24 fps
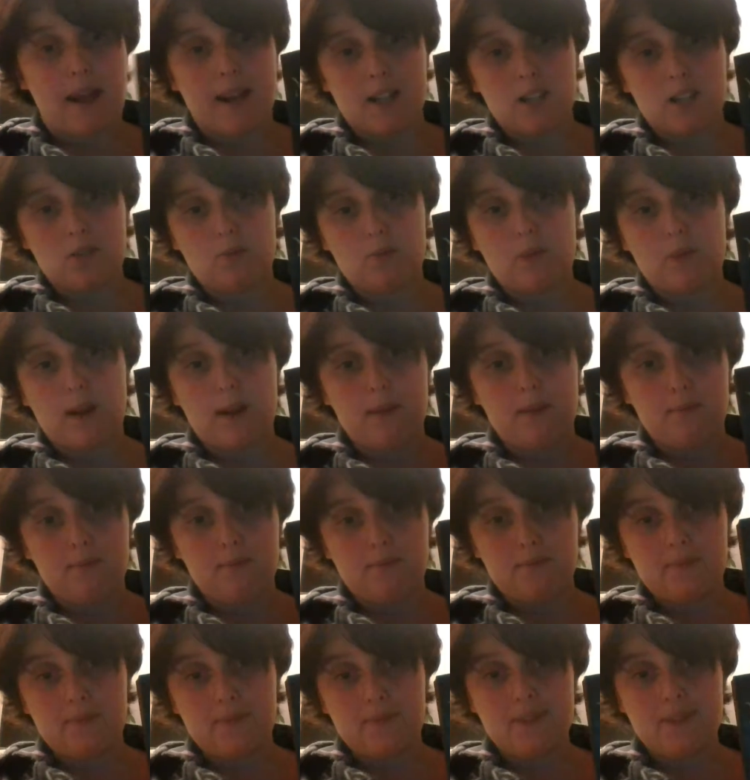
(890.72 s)
Maxwell.
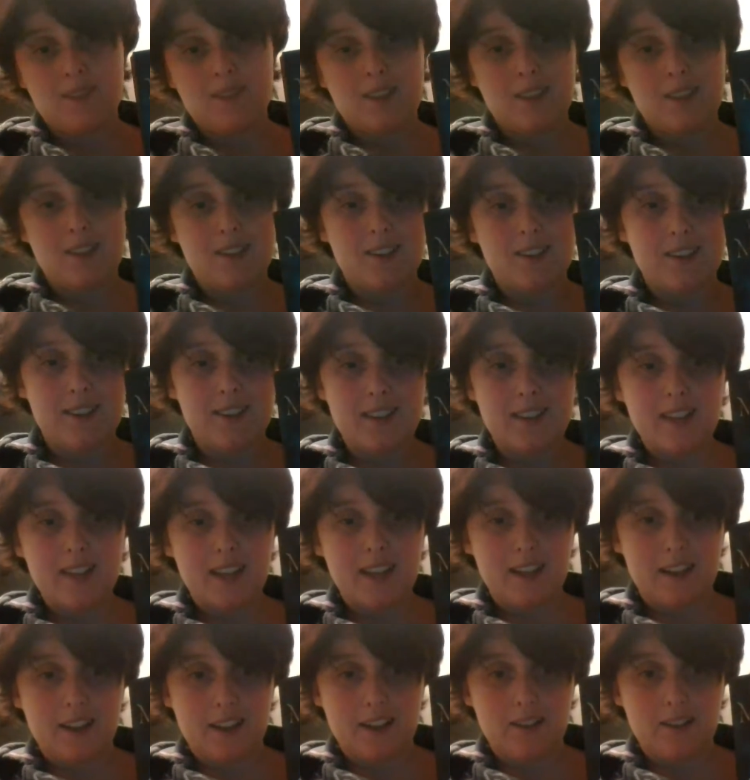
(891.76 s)
Look
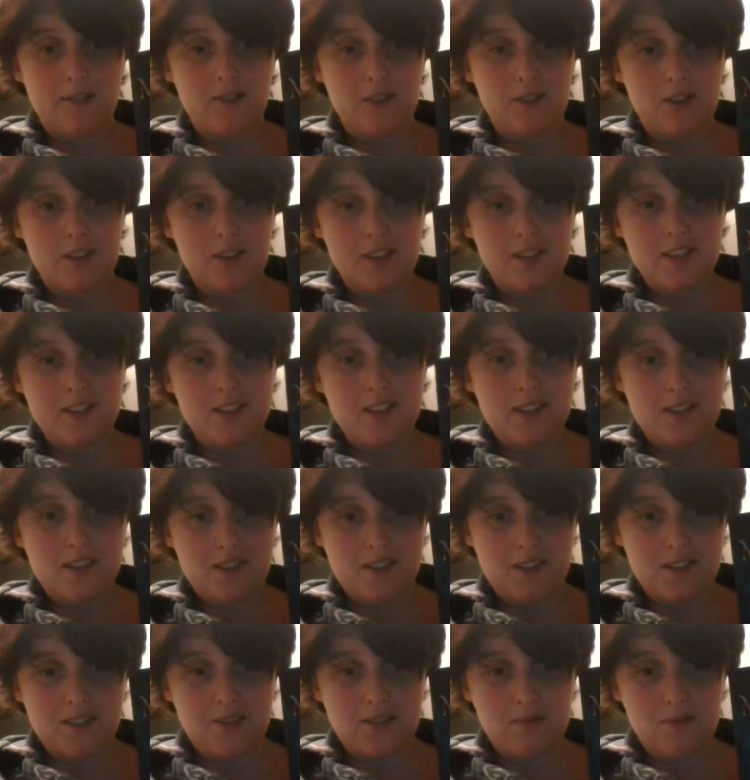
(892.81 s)
at that cover.
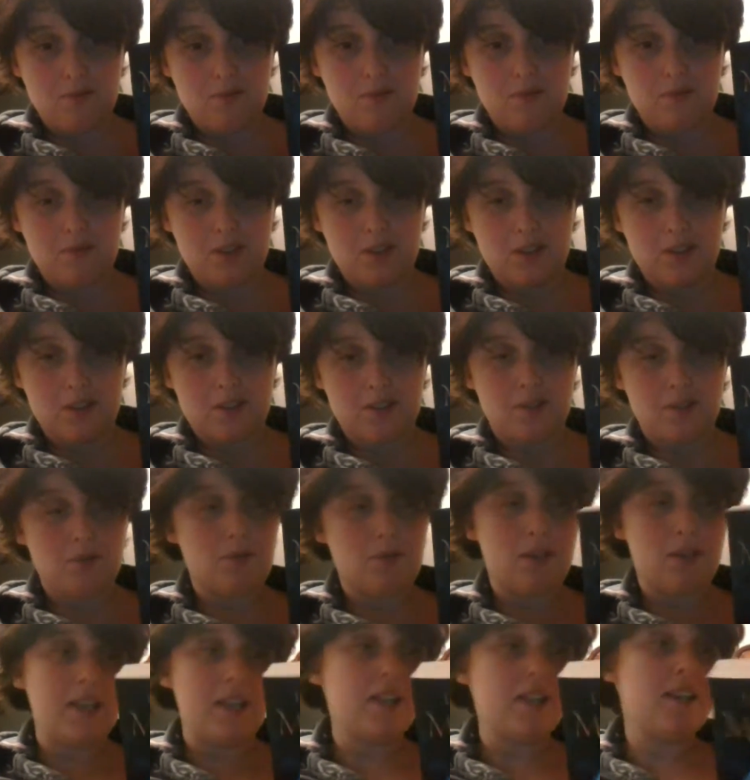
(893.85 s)
That's so
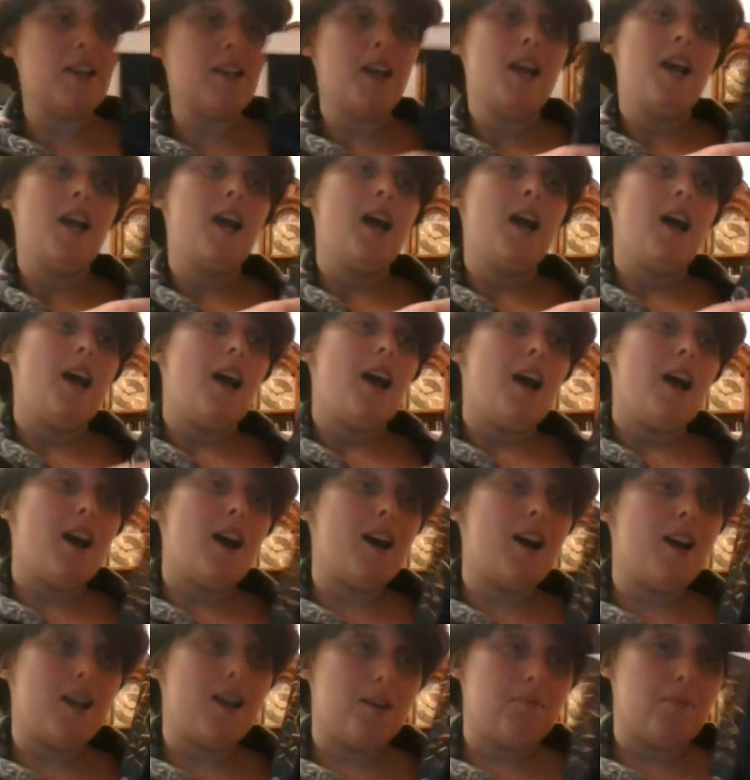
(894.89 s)
neat.
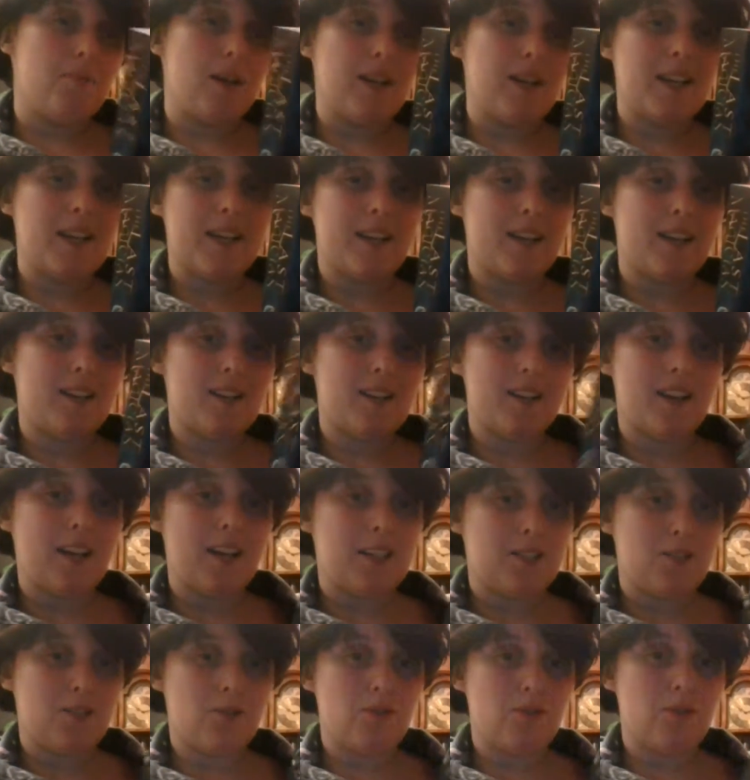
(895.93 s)
Again,
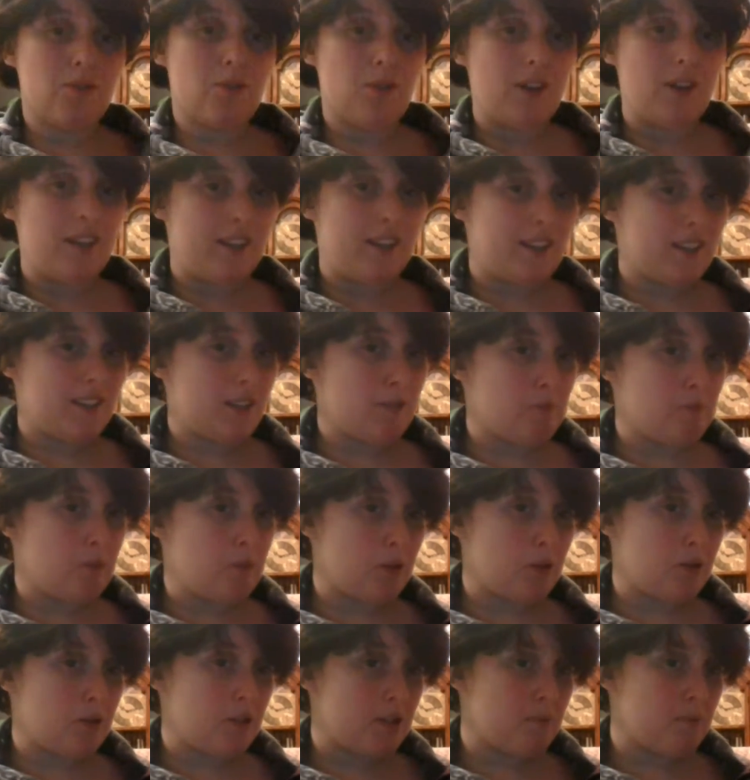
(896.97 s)
I don't know anything
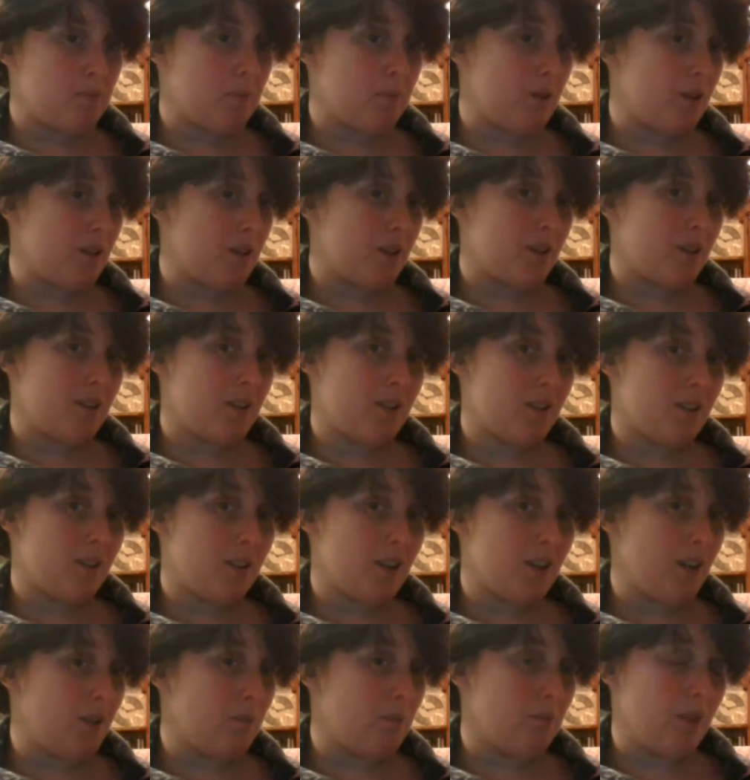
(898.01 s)
about this book.
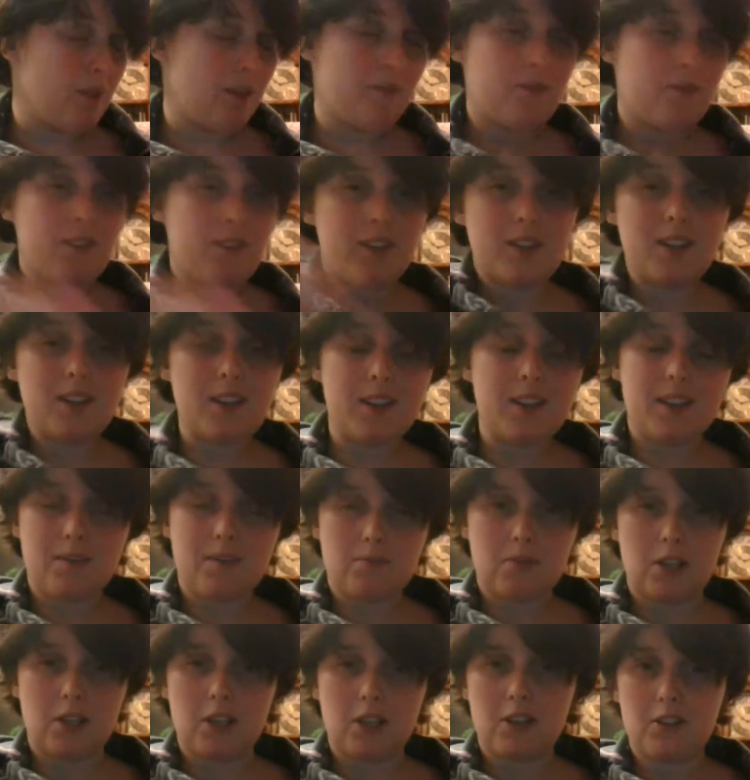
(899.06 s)
I feel like
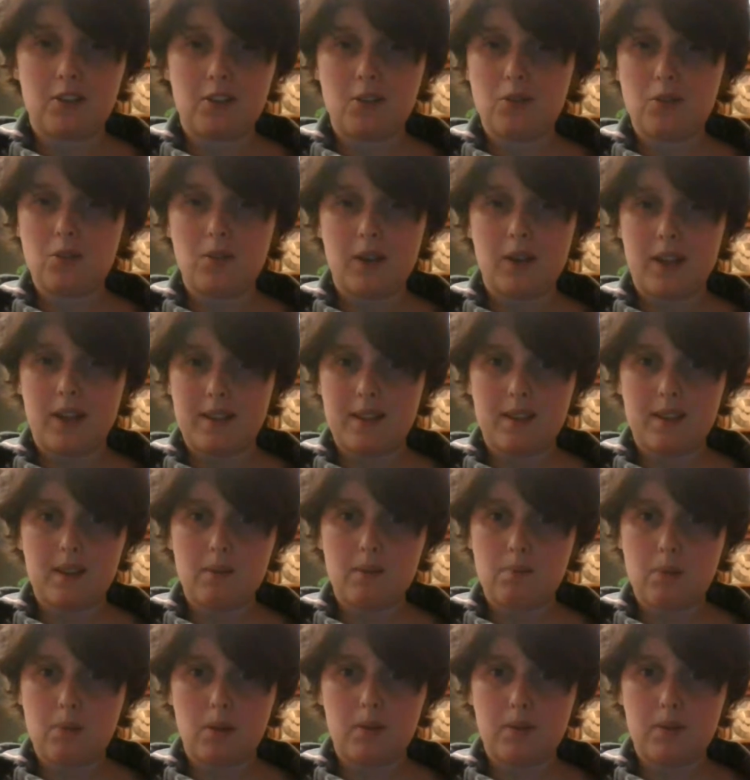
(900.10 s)
I'm saying I don't know
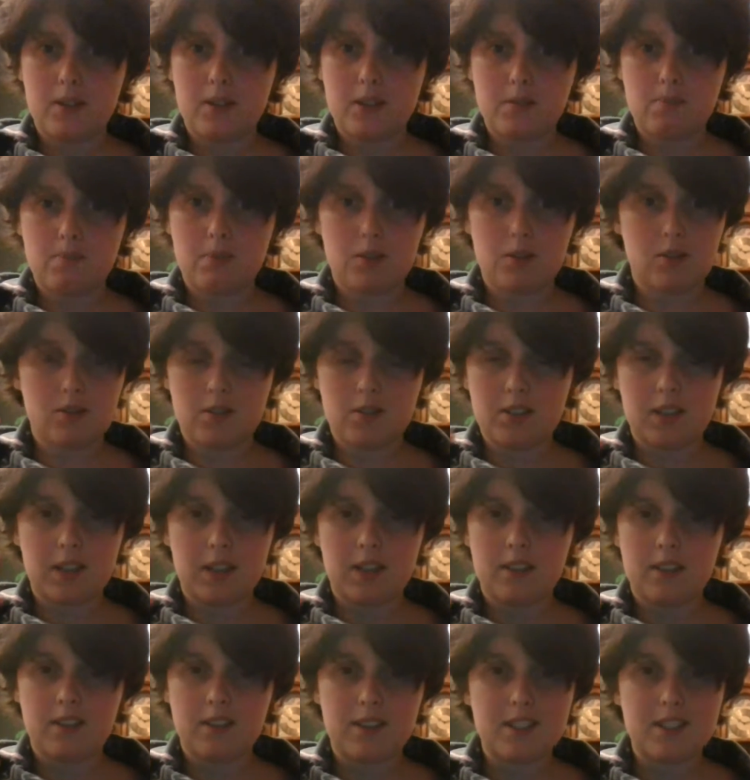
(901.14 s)
anything about these books, like